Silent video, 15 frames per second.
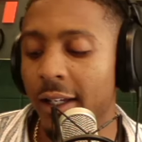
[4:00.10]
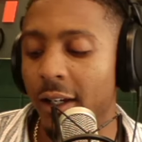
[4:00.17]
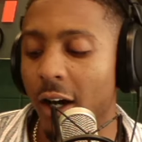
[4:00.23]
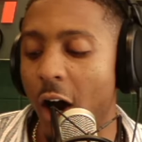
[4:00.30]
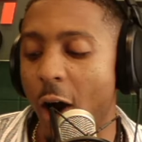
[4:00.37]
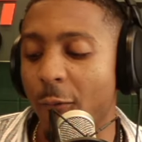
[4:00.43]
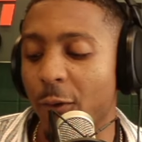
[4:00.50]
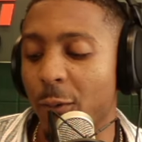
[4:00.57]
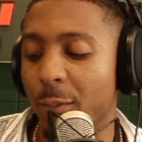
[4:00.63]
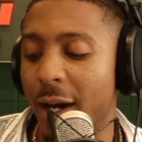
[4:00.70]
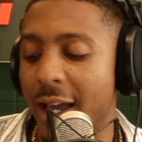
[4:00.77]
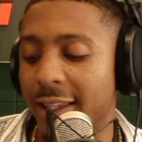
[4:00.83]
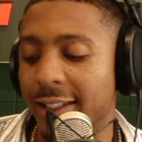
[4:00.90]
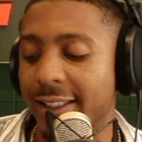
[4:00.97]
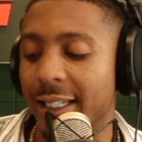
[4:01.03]
offered
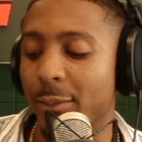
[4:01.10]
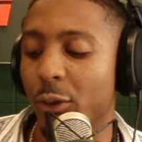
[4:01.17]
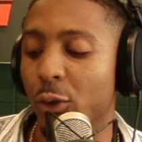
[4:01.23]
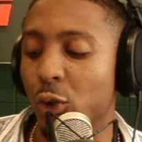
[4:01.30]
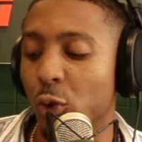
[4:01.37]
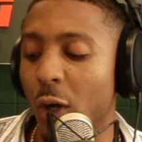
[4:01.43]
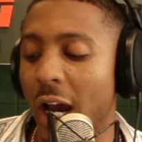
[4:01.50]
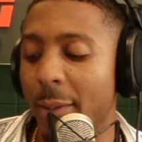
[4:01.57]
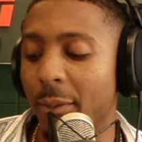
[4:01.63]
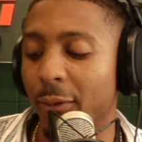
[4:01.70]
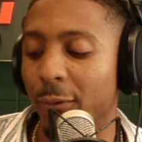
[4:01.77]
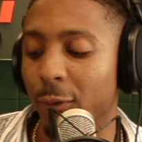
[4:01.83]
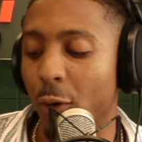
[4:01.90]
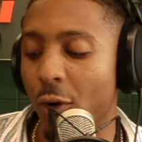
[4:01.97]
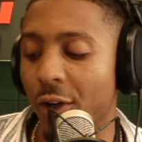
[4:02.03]
by the Seminole Tribe of
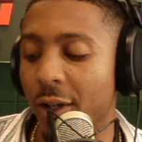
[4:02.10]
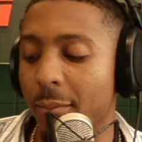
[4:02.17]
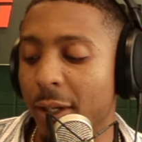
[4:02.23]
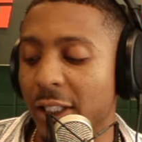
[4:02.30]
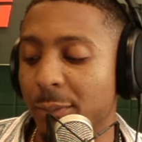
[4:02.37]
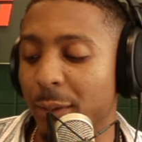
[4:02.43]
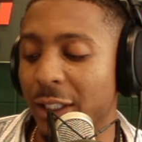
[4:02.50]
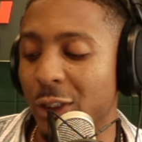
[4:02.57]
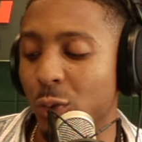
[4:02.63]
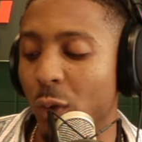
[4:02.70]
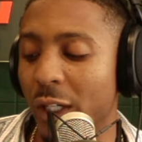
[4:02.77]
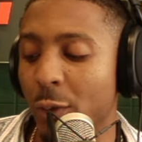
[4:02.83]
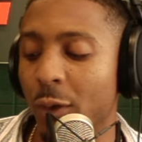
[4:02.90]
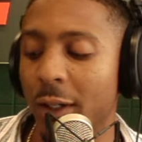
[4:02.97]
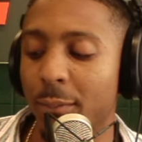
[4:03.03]
Florida. Must be
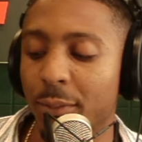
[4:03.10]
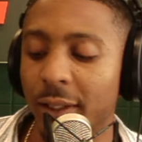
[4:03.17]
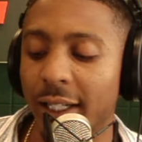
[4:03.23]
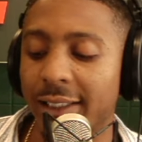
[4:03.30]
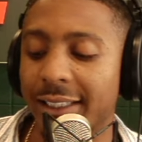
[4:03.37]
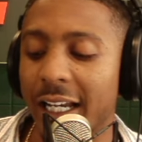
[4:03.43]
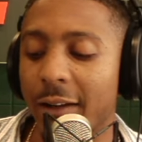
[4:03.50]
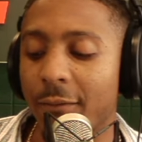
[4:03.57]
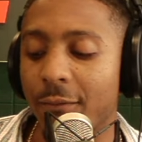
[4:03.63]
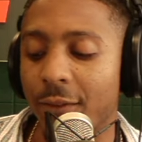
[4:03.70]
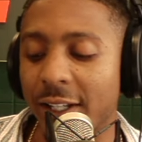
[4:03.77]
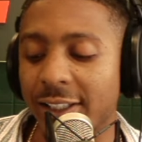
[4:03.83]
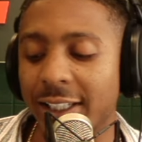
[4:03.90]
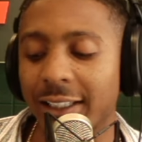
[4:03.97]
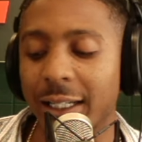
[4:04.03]
21 plus and
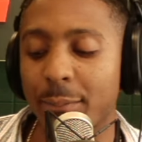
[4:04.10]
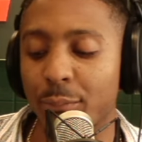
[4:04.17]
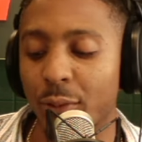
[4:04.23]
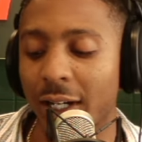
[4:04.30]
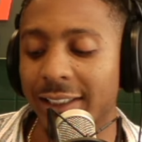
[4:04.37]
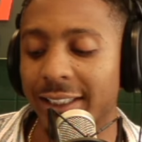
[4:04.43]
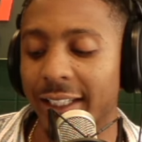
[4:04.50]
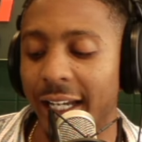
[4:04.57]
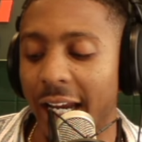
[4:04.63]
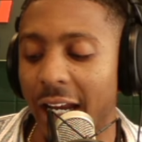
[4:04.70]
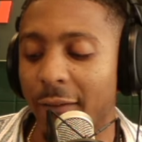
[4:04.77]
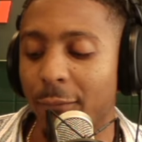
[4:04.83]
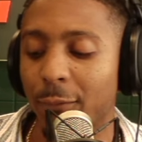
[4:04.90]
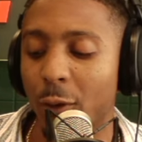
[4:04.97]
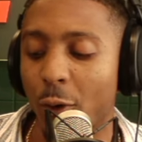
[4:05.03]
physically present
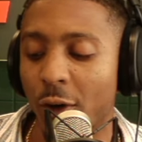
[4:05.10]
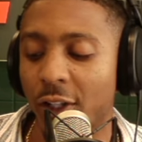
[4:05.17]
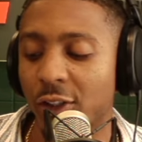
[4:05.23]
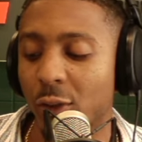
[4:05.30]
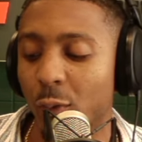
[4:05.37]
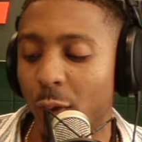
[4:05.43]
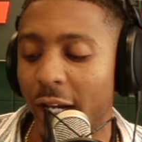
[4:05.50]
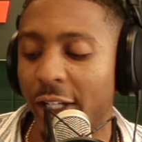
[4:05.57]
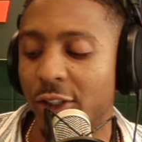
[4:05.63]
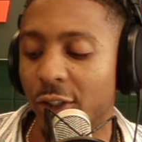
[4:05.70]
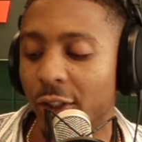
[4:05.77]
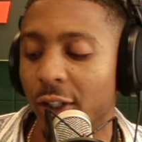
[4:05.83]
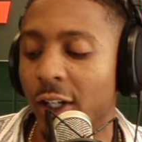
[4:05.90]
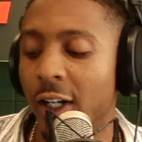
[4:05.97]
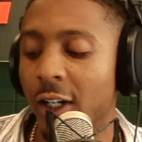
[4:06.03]
in Florida to
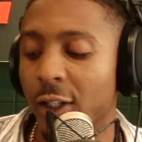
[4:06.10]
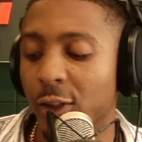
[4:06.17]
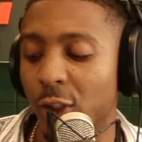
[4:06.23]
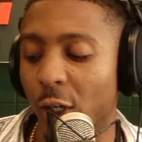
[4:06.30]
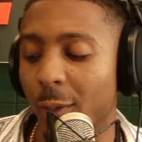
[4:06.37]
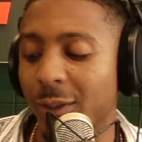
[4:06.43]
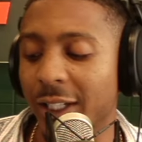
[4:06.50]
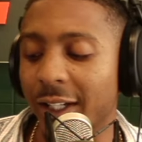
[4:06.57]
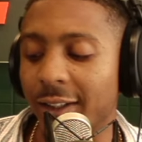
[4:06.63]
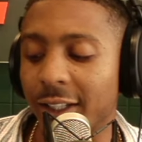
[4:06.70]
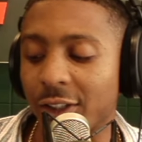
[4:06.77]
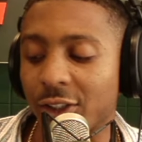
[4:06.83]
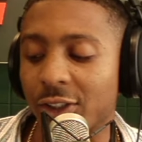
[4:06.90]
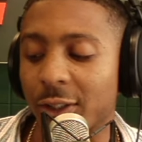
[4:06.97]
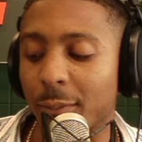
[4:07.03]
wager. Terms and
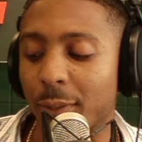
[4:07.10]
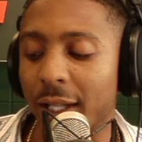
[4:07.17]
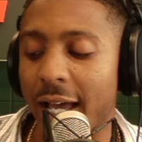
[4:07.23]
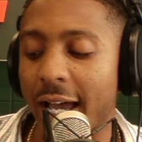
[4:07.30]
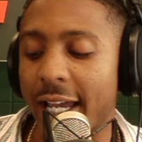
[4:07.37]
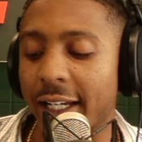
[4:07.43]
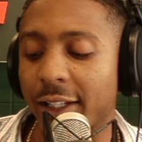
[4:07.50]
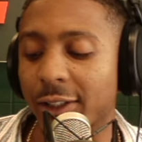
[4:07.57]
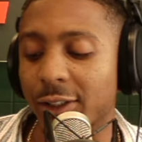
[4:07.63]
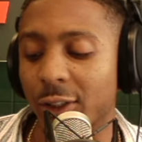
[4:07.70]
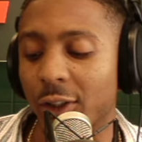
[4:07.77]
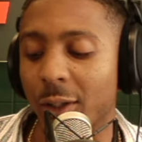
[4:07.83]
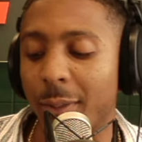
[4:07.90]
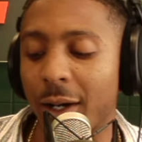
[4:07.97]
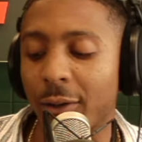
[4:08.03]
conditions apply.
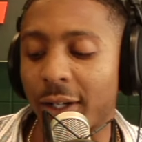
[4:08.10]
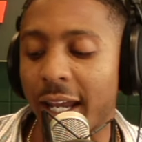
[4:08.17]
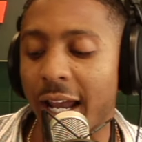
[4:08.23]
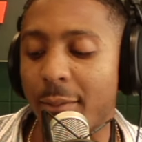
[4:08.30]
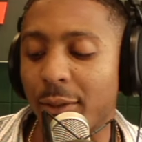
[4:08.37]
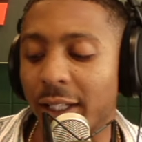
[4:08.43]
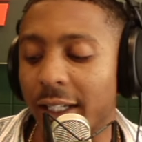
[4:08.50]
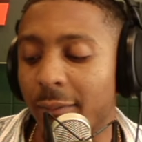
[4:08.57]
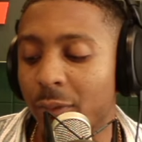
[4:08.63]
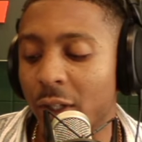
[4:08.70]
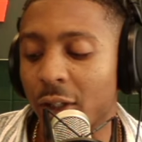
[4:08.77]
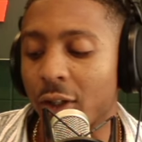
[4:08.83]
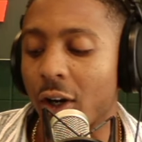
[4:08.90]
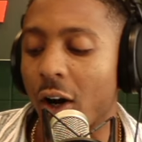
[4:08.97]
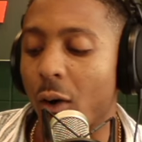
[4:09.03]
Concerned about gambling?
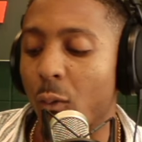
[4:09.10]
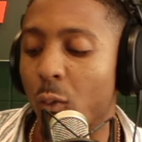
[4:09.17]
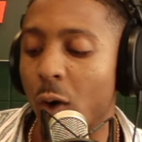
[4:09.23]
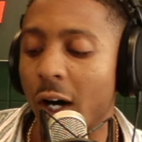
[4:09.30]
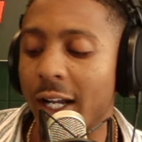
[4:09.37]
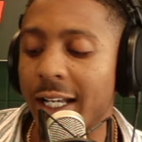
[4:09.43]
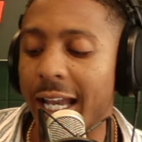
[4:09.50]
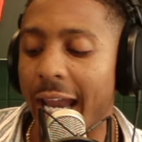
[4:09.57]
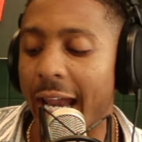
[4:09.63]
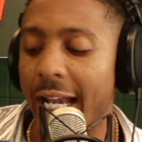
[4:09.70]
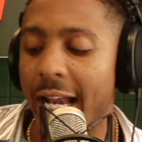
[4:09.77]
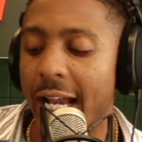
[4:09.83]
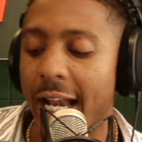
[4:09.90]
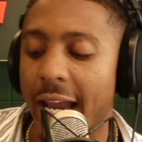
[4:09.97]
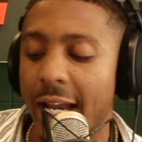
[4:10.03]
Call
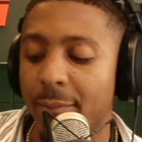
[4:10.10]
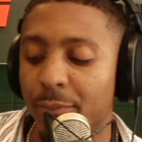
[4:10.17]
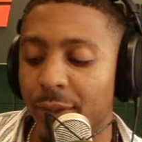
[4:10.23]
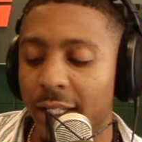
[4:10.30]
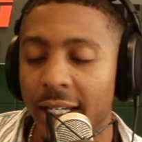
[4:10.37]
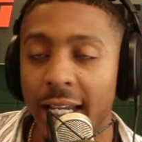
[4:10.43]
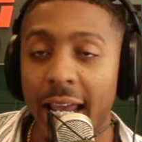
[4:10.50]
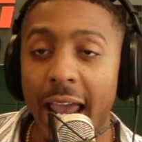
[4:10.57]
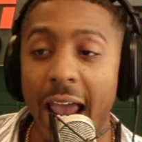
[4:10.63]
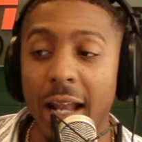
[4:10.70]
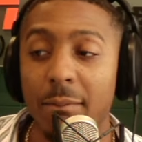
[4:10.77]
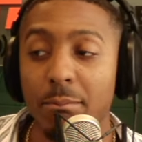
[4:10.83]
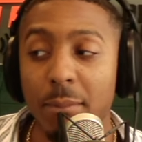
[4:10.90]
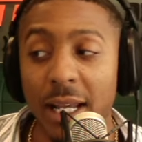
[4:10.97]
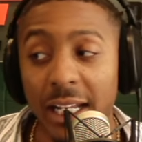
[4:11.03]

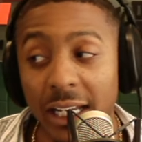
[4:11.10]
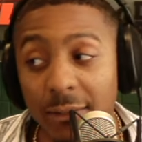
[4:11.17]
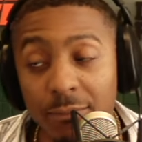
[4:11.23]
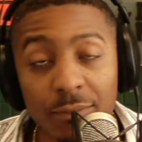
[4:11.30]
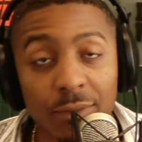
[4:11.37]
1-888-ADMITTED.